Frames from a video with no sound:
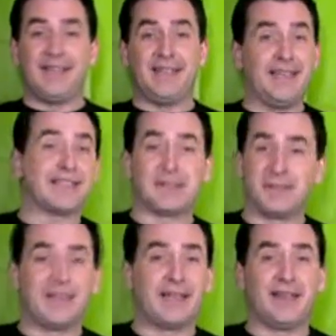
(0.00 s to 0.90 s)
Yes,
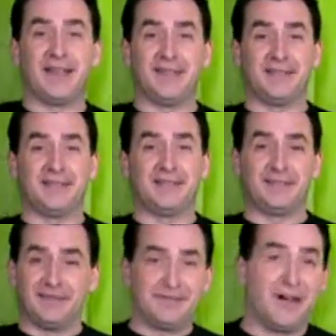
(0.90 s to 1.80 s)
I'm glad
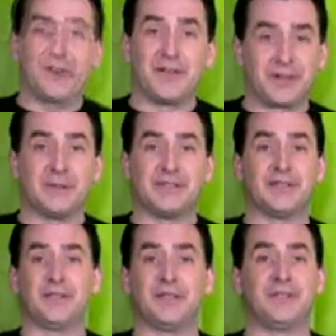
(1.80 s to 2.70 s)
Arthur was
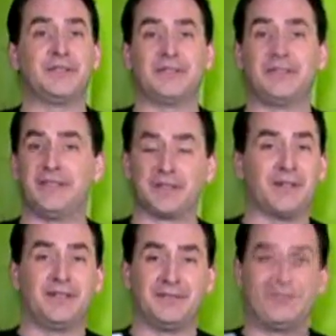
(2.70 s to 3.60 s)
introduced. He's a
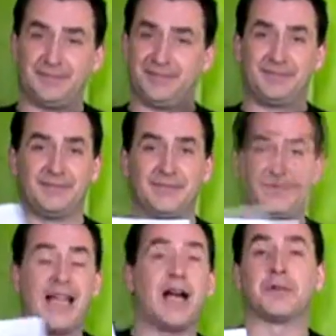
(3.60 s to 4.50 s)
great
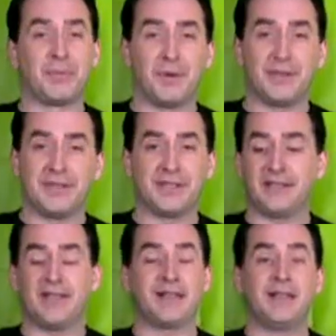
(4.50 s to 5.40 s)
counterpoint to the
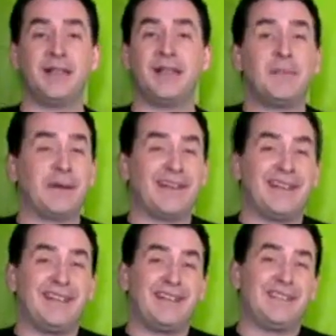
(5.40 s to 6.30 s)
Tick,
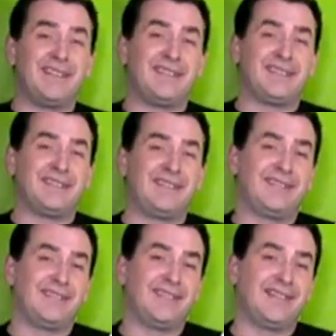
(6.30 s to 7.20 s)
but
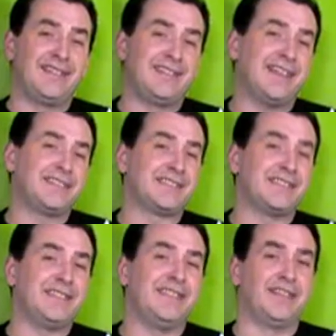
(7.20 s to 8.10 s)
the Tick
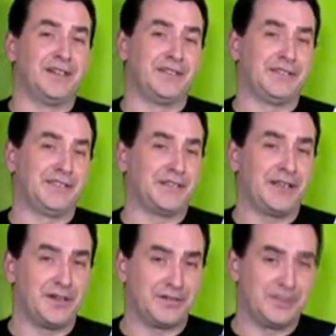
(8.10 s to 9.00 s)
doesn't need all these other
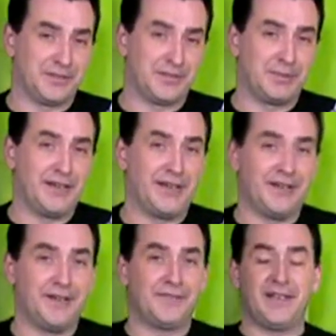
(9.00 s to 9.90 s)
characters to play
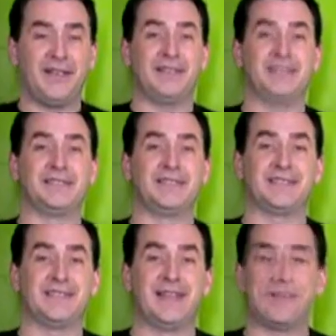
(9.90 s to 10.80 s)
off. He is
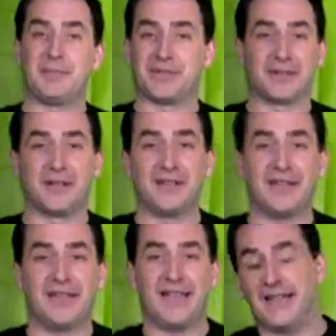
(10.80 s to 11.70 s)

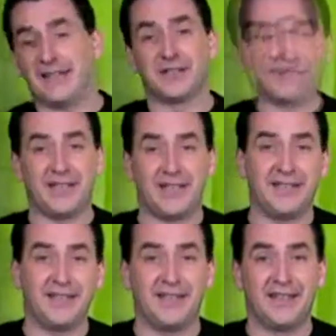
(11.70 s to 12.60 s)
absurd and
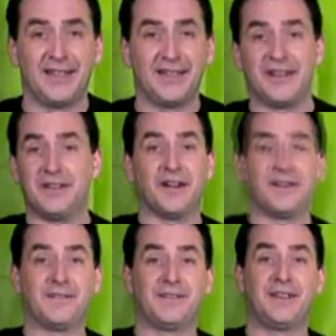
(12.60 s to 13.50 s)
entertaining
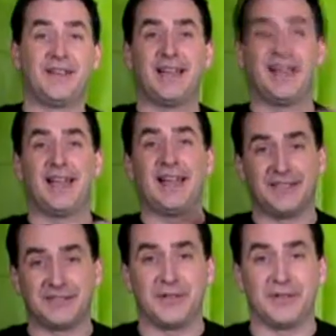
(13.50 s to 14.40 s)
enough on
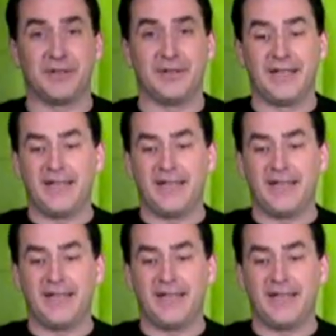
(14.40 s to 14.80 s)
his own.